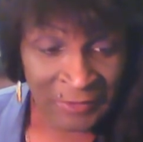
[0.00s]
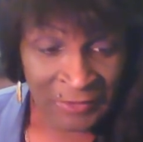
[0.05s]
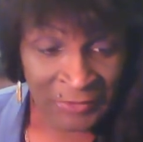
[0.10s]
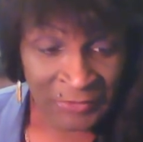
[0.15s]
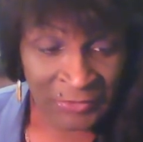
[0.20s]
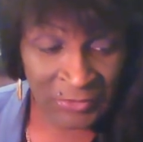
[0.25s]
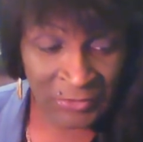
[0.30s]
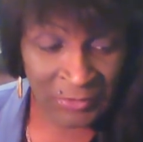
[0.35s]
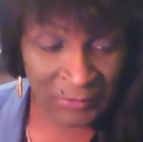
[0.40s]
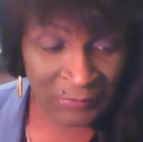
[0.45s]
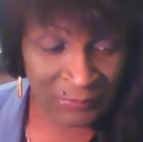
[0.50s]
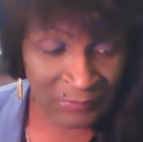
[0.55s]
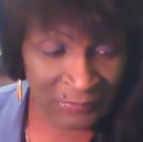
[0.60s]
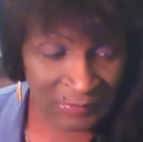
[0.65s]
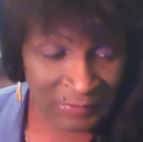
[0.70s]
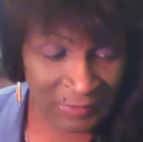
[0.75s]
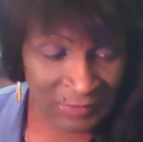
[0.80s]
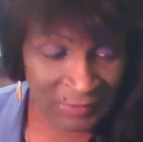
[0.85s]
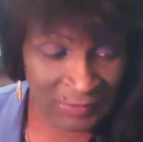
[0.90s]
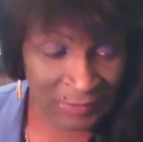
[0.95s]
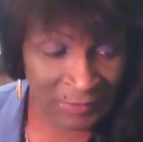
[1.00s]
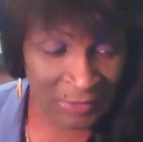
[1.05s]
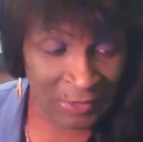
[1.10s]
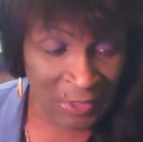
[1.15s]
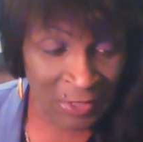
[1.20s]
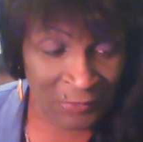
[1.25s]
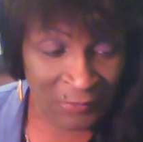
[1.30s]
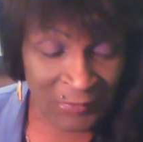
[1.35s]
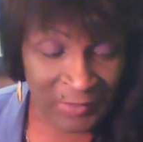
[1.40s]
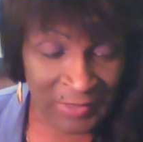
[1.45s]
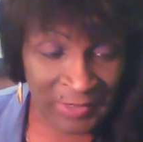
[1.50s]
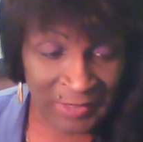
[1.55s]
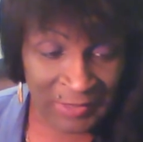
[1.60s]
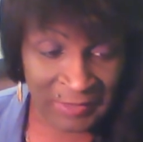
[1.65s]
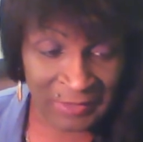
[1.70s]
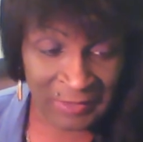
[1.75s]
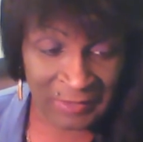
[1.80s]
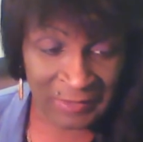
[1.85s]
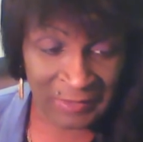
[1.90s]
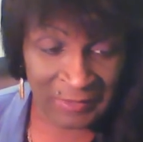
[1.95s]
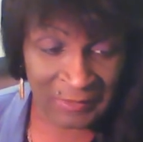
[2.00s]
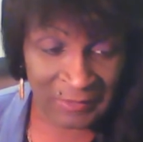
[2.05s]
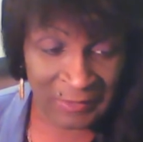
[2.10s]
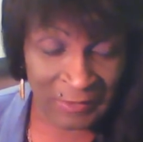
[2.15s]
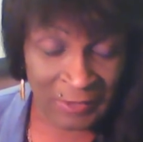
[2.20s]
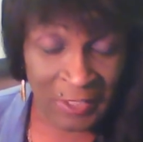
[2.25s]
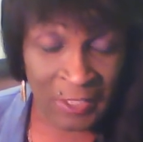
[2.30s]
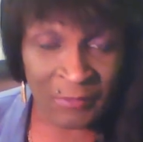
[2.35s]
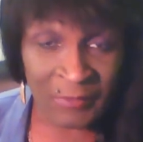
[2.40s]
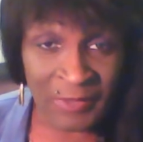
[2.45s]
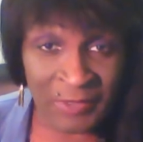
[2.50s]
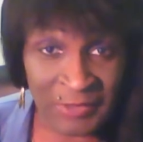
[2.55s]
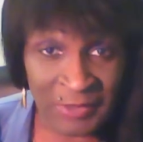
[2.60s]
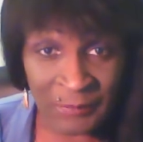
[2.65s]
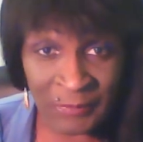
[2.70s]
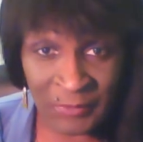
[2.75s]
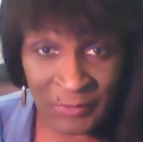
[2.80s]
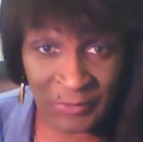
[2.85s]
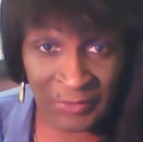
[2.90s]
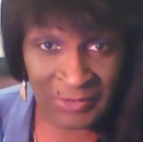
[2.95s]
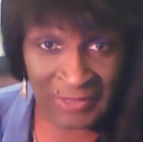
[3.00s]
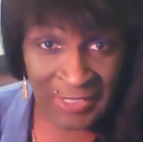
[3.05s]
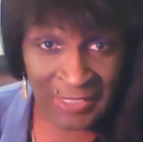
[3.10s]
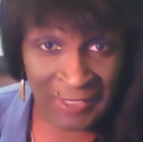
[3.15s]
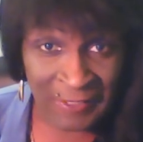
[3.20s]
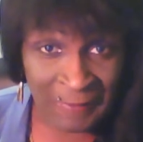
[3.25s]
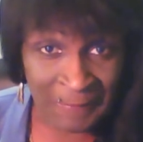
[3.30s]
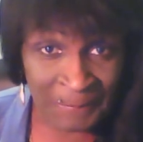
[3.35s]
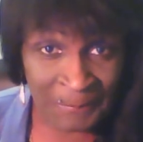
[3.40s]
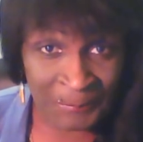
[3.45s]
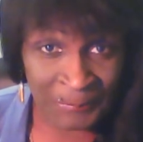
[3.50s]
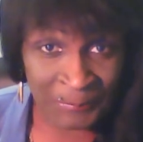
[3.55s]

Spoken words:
So the long run I did, the long runs I'm doing now,